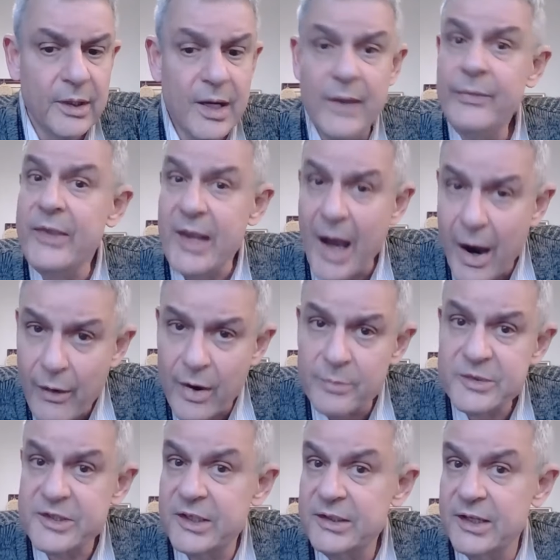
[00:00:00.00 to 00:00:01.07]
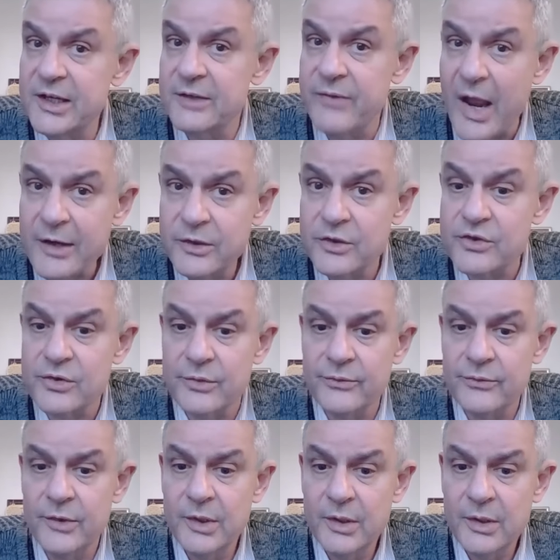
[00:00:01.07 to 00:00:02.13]
and the Arabs had the advantage
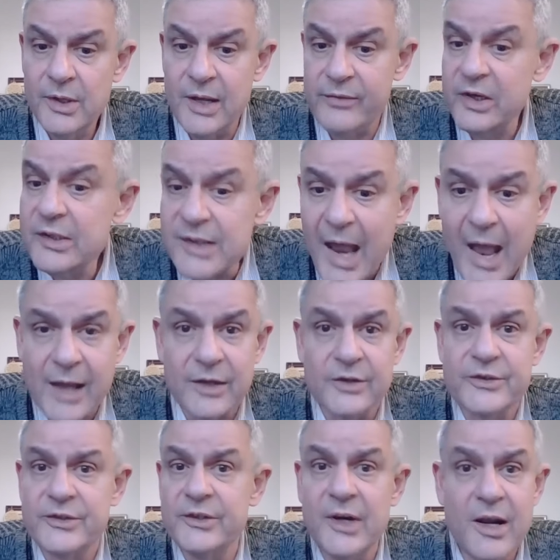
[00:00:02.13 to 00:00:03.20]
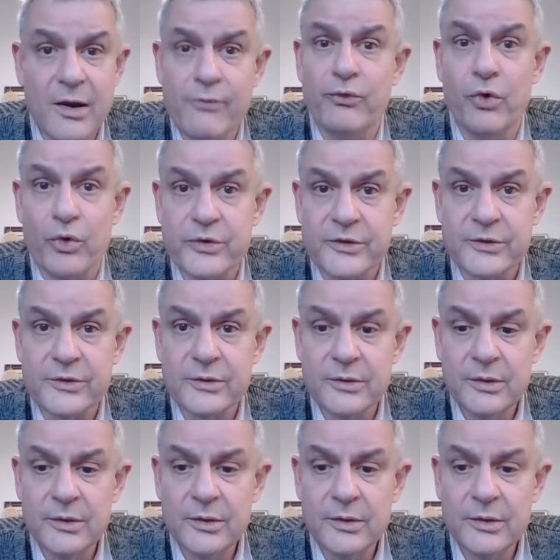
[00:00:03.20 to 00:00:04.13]
of having tanks and air force.